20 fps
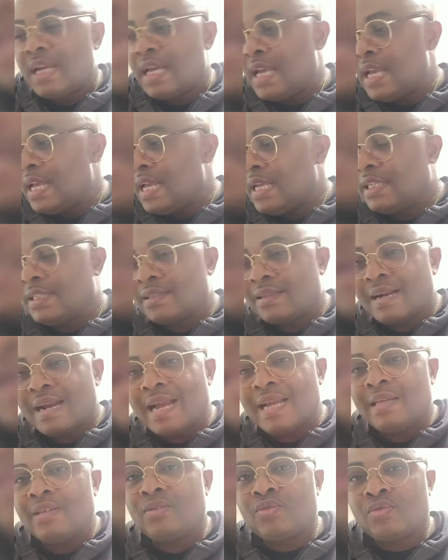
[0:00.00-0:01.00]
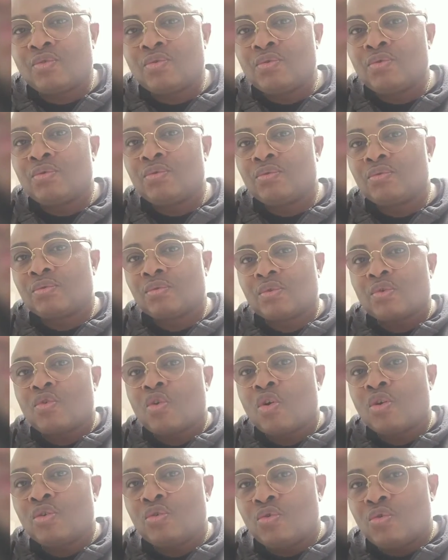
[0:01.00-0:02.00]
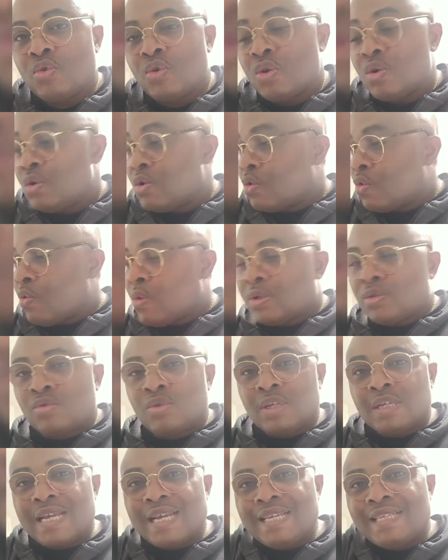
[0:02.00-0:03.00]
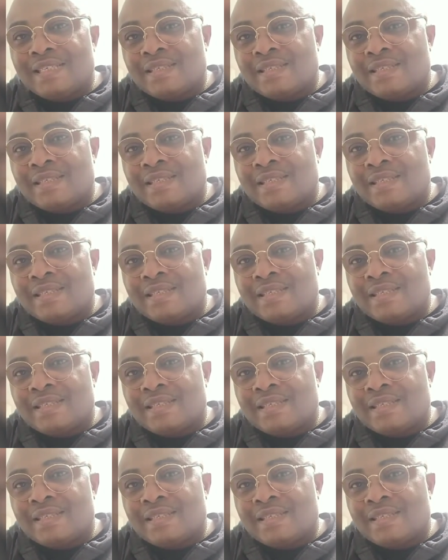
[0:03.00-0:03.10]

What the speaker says: He is trying to, Uwazuruike